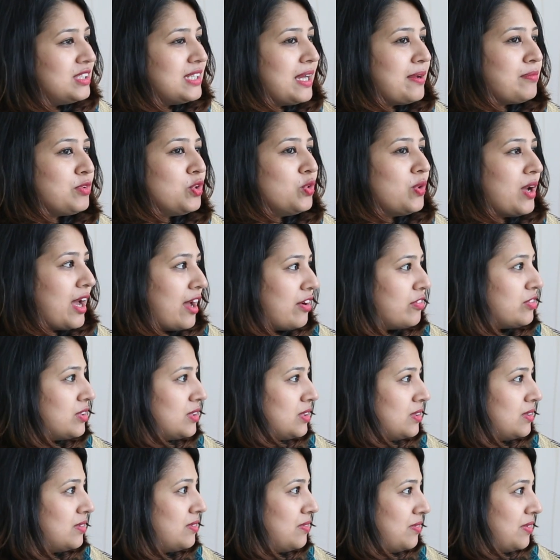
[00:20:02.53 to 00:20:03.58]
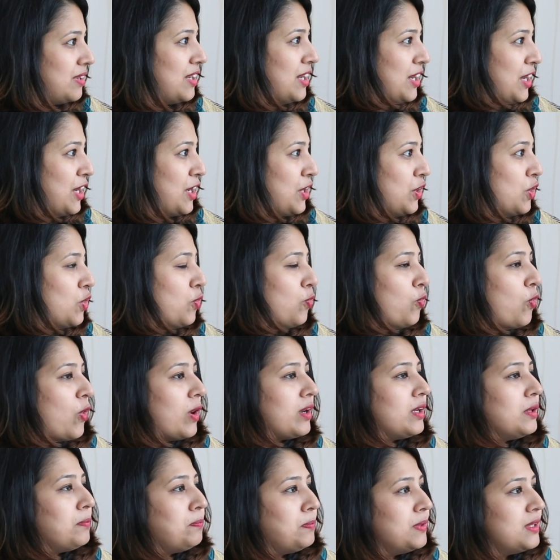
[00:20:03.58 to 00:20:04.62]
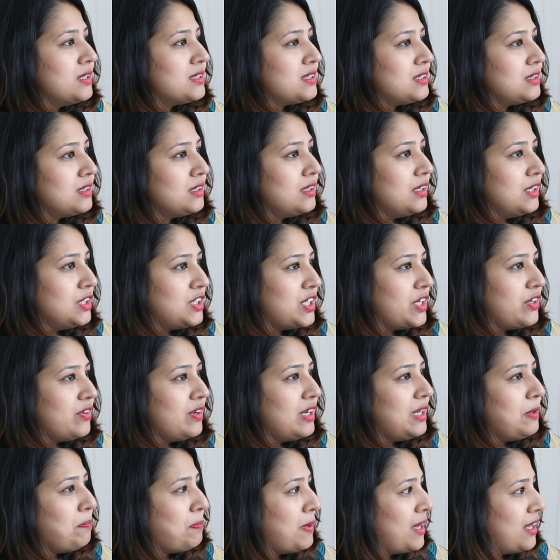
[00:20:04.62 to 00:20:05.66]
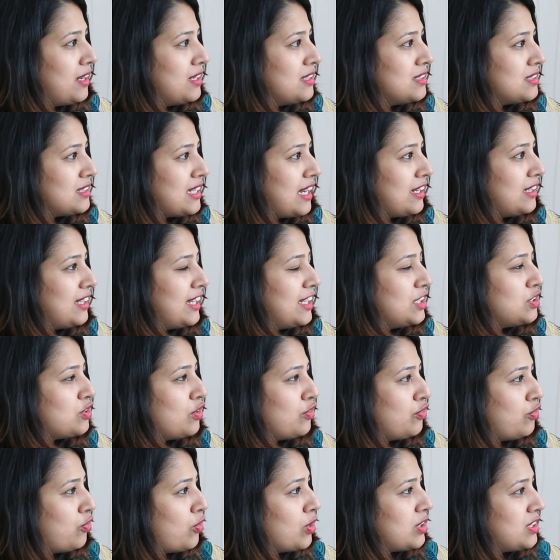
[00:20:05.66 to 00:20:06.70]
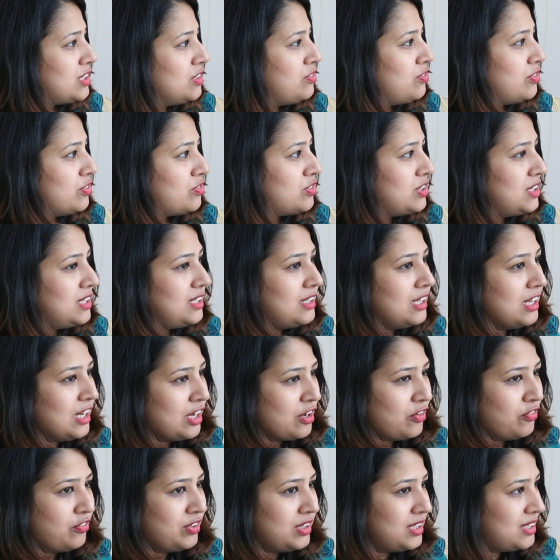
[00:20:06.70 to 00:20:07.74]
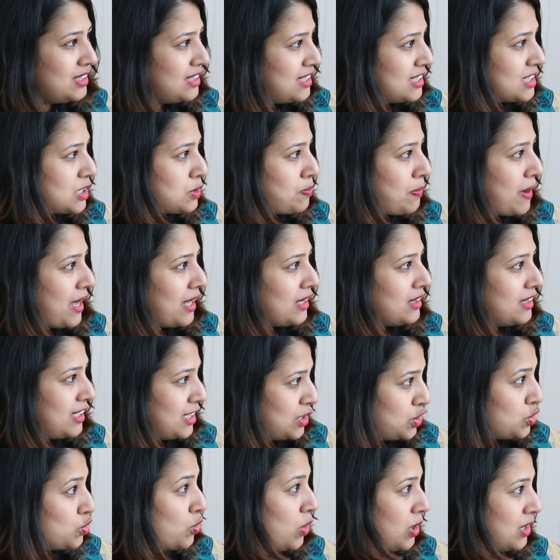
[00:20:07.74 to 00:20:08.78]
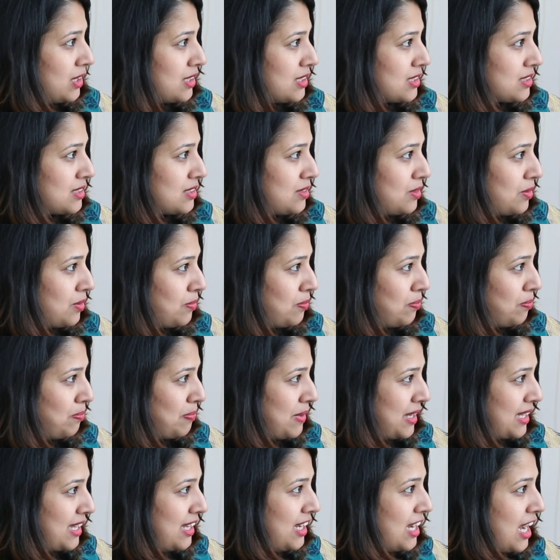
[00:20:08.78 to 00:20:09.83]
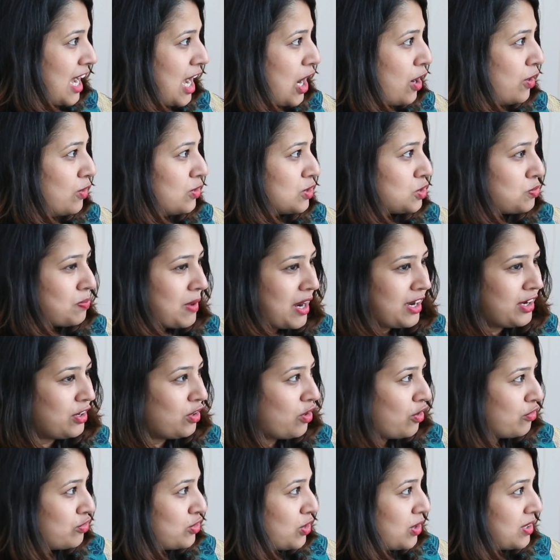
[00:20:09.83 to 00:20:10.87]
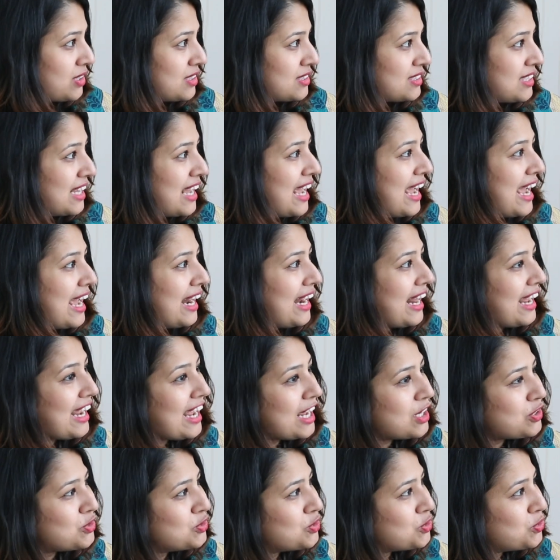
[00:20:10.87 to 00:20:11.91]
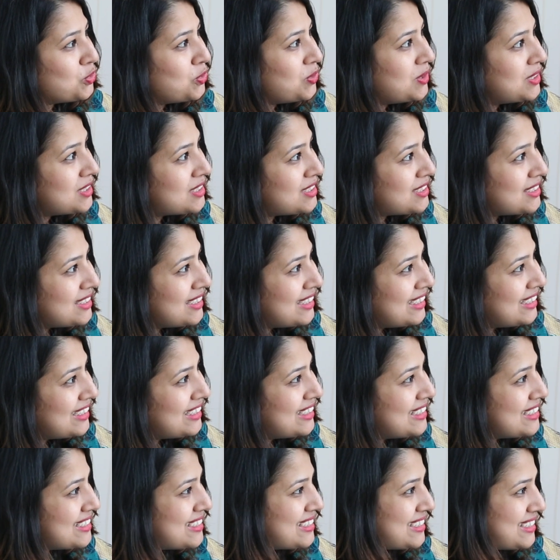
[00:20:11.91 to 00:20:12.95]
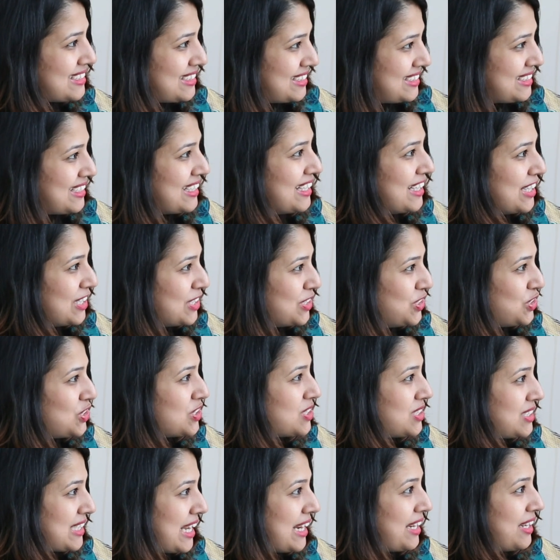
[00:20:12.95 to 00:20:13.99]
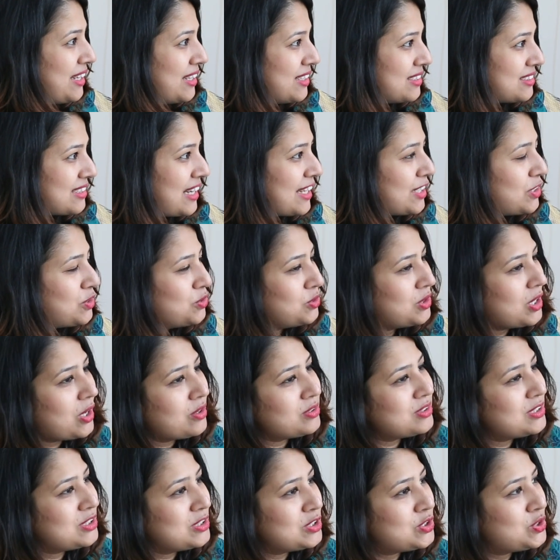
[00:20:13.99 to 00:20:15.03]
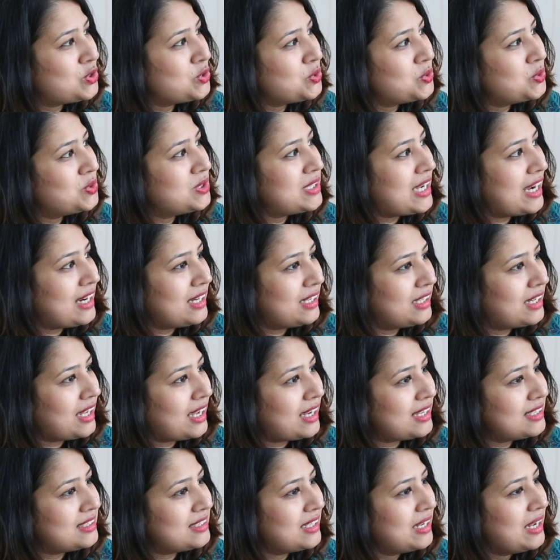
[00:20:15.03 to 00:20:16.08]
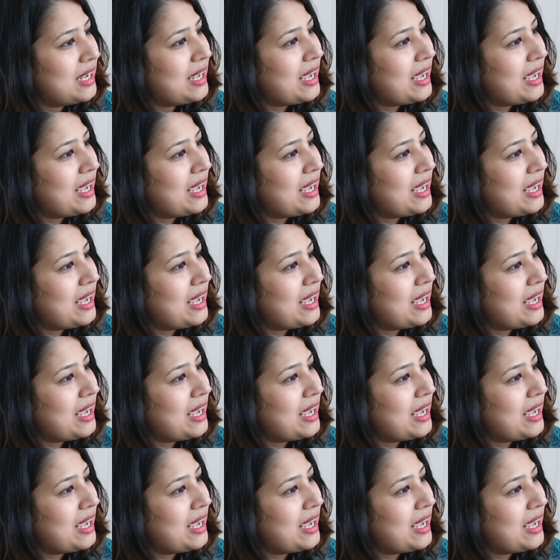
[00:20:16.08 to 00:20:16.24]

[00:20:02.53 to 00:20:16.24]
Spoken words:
time you have a, you know, what a person, generally parents at the age of 40, 50, within this span, they do all this. Making a house, marrying off daughters. And I had to do it in this just 10 years. Like 2002, dad died.